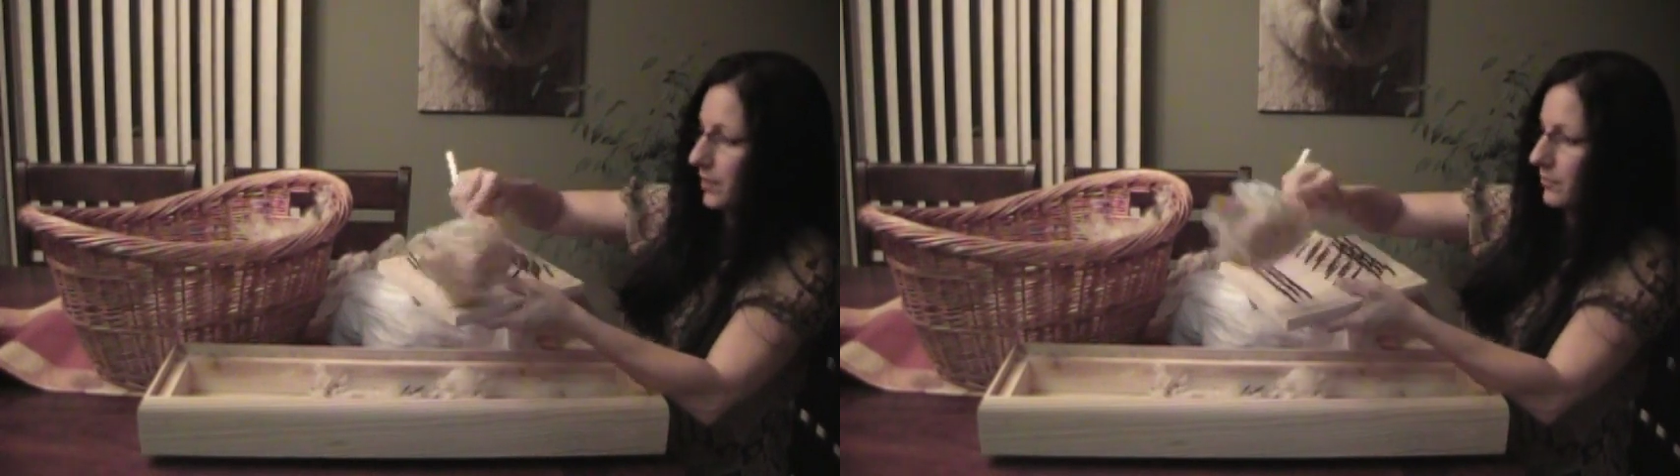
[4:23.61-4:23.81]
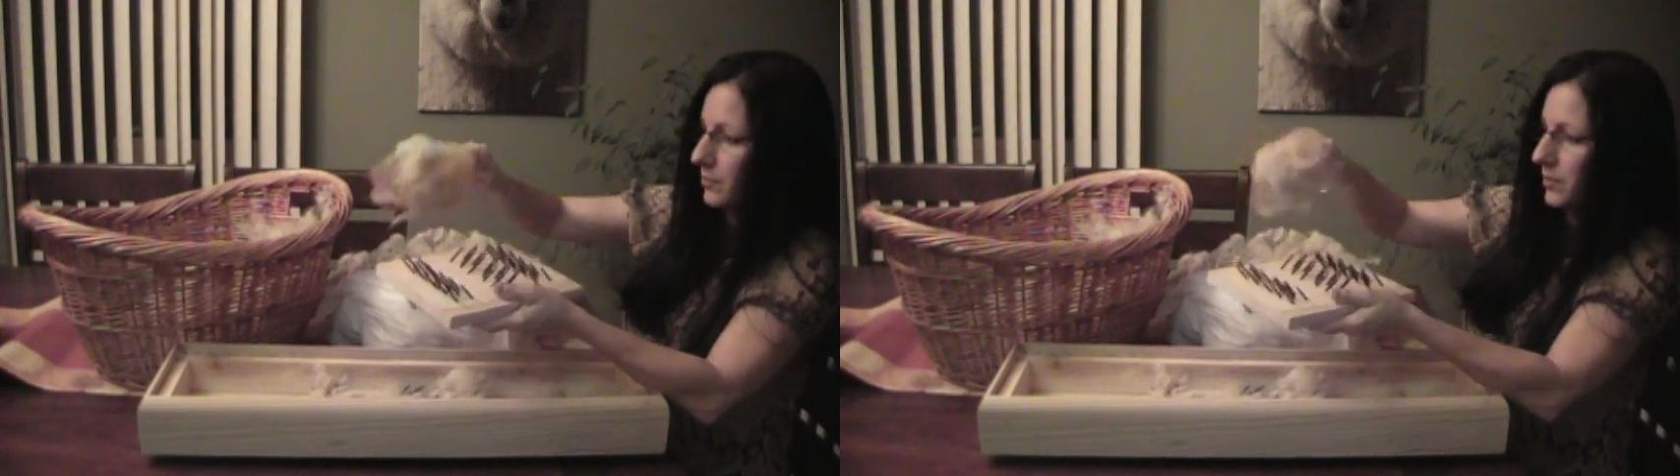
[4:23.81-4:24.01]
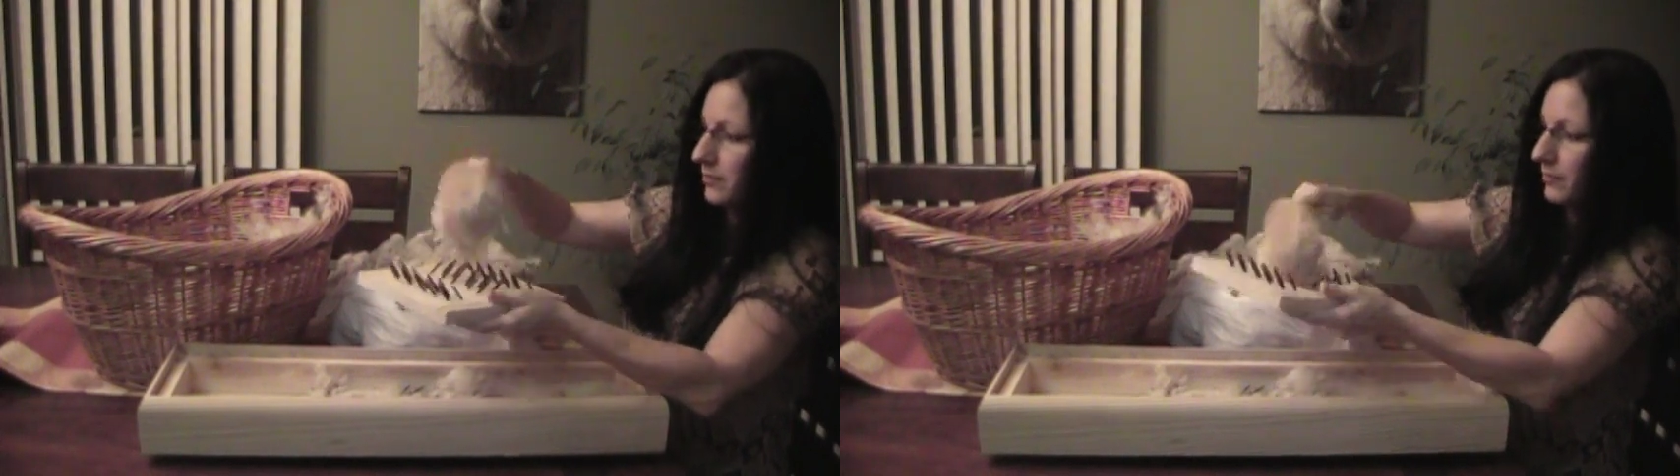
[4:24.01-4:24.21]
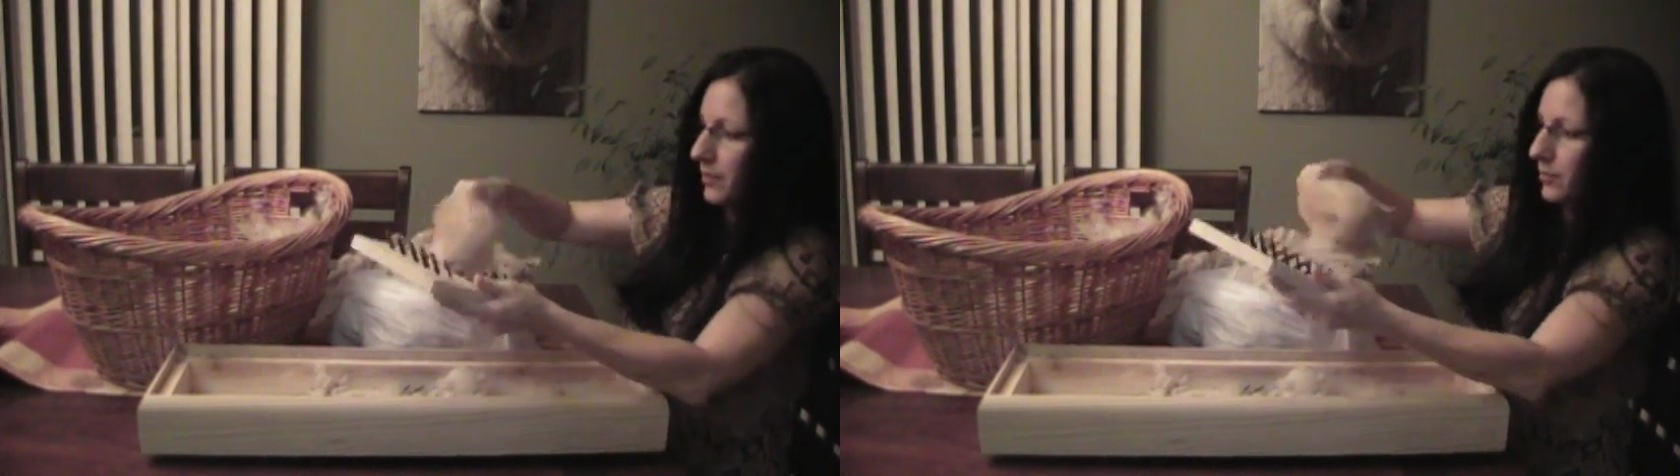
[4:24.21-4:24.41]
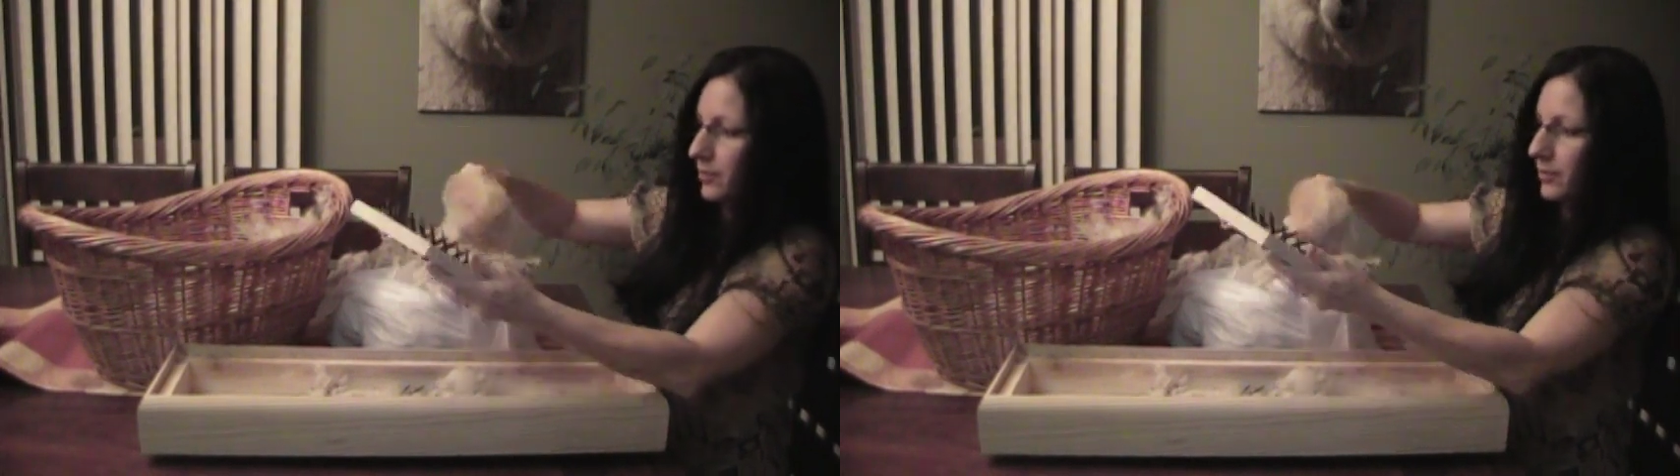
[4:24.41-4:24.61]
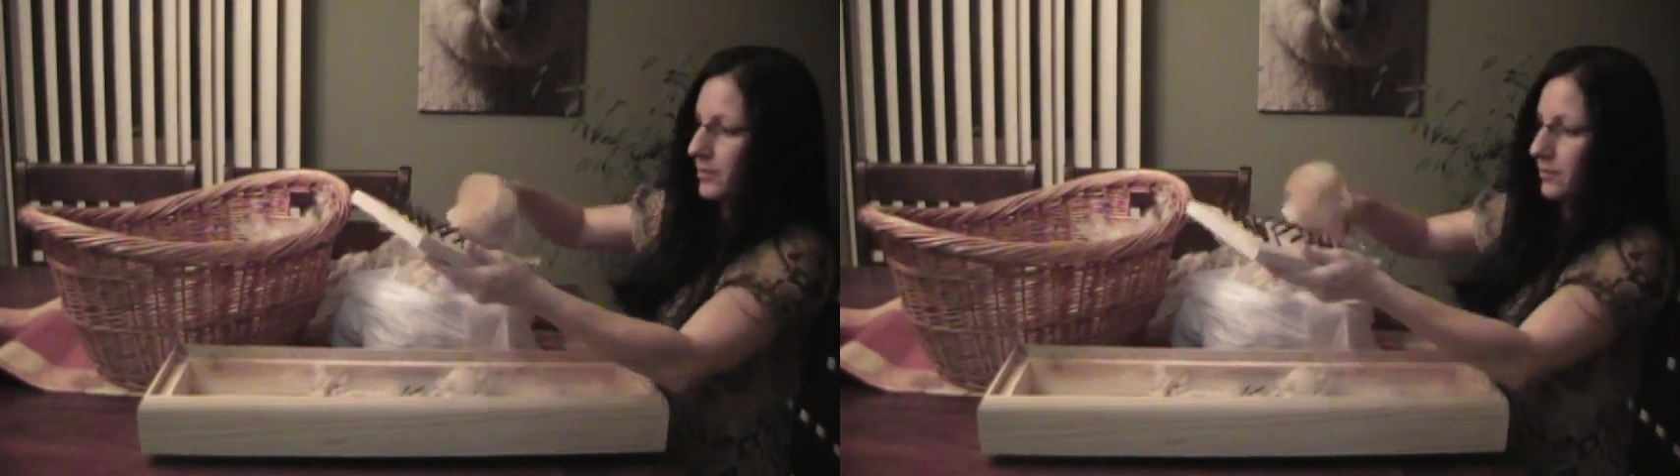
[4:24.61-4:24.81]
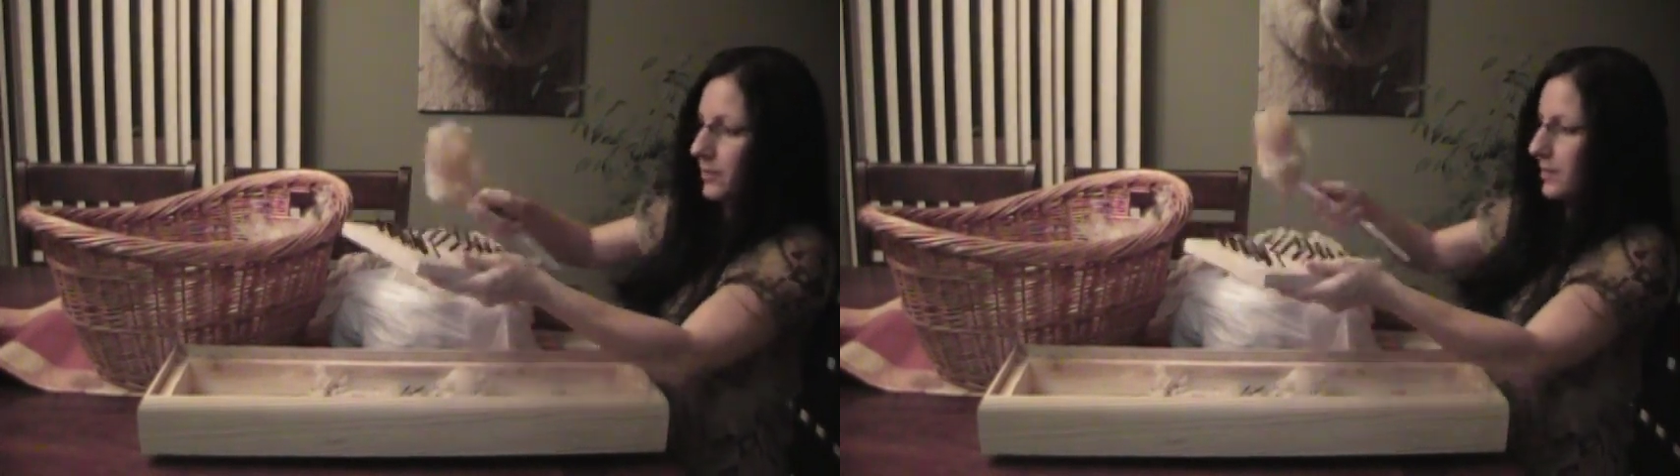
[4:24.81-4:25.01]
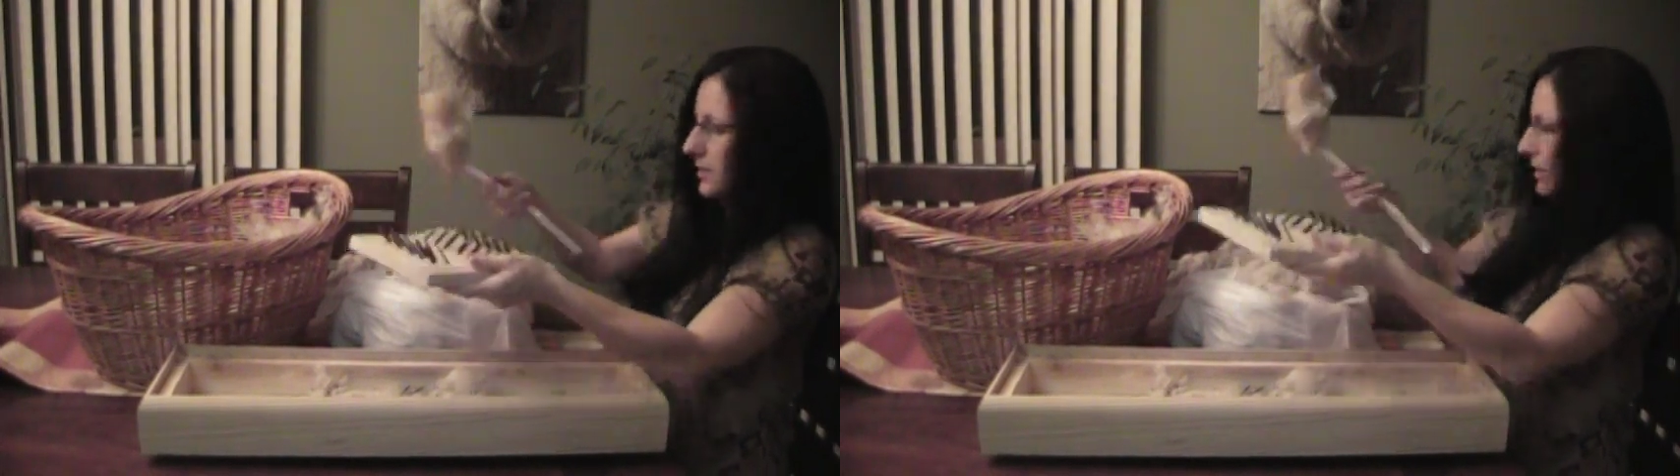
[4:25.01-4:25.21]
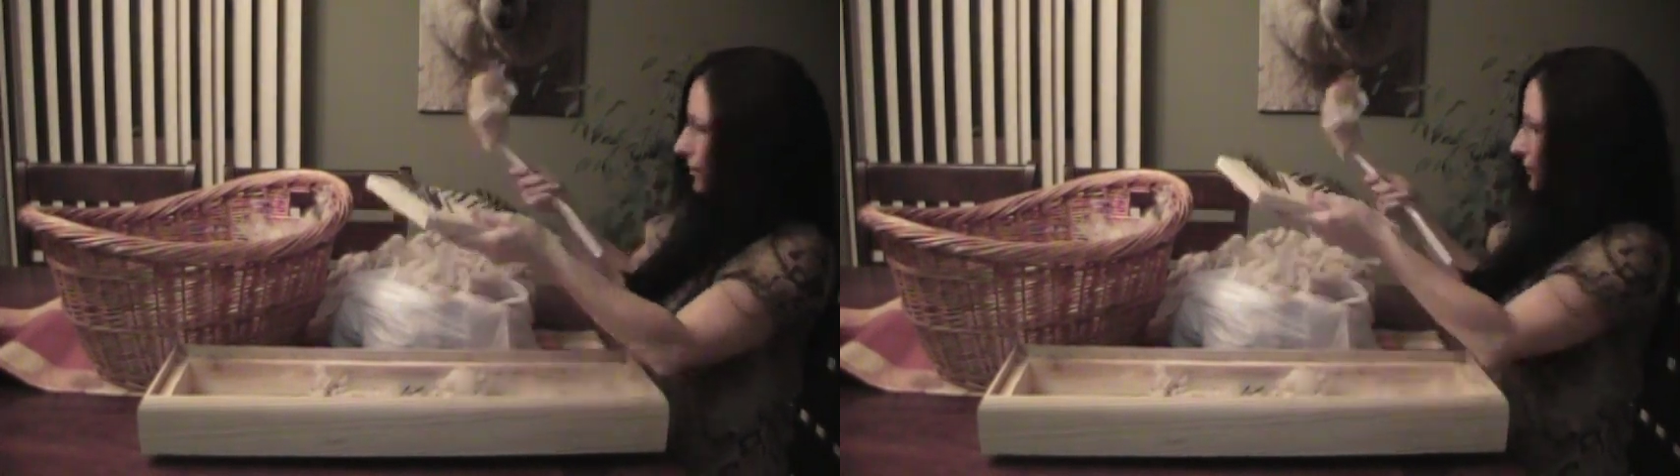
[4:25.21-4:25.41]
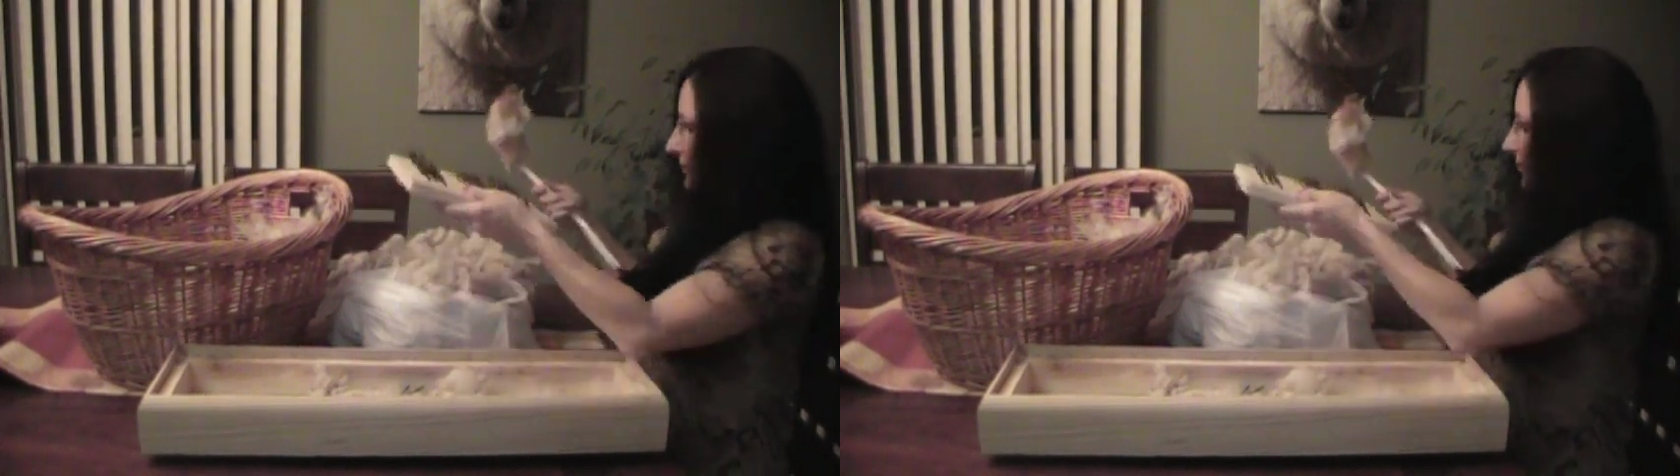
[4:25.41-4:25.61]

every bit of fiber. It's amazing.